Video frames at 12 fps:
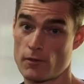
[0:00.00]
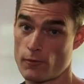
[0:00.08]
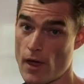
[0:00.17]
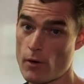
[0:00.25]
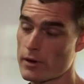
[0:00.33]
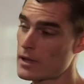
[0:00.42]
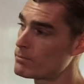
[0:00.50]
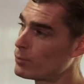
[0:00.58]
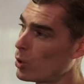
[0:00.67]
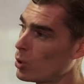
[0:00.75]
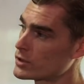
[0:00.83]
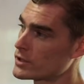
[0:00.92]
Very
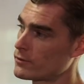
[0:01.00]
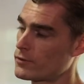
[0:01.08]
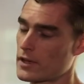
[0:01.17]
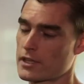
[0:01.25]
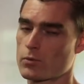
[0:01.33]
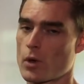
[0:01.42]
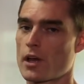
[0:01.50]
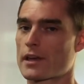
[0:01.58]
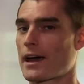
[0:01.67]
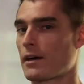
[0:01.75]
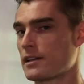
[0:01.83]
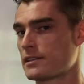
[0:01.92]
important for this
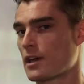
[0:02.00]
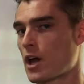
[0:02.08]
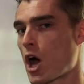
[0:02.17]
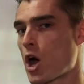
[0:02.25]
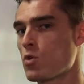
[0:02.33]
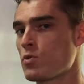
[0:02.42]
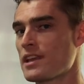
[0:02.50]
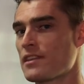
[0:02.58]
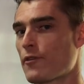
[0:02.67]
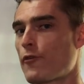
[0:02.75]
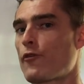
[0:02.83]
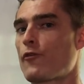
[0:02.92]
workout is that only
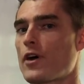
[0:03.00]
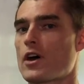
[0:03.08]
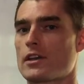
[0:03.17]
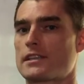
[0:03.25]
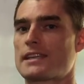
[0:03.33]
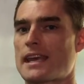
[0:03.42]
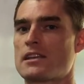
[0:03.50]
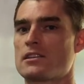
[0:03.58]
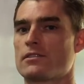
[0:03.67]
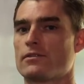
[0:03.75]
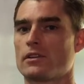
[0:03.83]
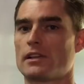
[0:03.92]
the first
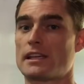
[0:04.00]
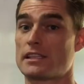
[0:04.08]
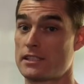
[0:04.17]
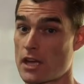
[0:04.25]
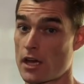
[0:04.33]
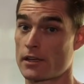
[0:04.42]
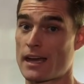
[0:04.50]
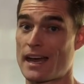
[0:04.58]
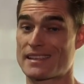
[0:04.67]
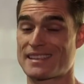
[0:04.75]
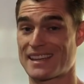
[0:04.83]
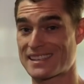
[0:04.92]
interval is done
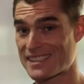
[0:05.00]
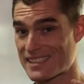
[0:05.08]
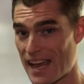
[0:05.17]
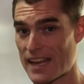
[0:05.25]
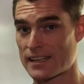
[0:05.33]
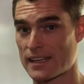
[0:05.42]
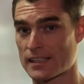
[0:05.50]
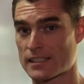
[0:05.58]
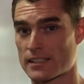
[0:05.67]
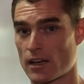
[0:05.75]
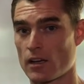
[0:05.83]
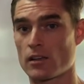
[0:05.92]
as a standing
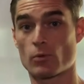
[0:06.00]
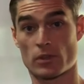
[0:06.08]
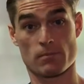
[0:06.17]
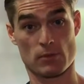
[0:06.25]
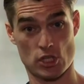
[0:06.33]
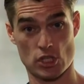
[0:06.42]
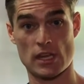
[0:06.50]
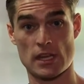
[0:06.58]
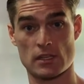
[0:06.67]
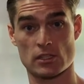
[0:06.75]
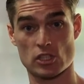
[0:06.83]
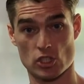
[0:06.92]
start with the
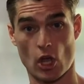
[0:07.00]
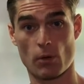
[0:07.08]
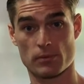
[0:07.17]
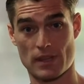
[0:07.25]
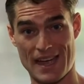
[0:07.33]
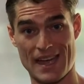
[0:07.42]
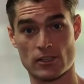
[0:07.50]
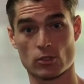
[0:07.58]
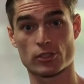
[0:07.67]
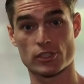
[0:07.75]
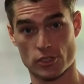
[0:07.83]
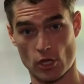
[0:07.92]
machine stopped, the
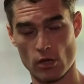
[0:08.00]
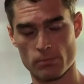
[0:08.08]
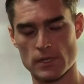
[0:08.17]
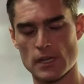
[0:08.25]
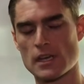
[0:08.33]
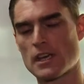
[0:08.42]
handle stopped.